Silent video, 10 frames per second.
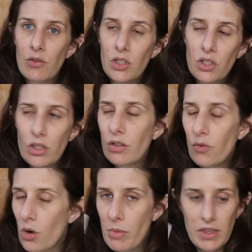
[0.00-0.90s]
ounces
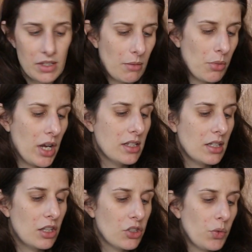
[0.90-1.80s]
for about the same price.
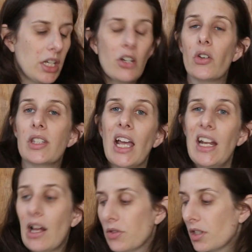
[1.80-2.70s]
This one here is
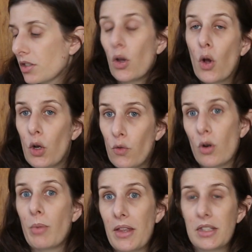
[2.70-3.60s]
8 ounces
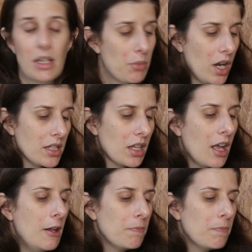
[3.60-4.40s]
for about the same price.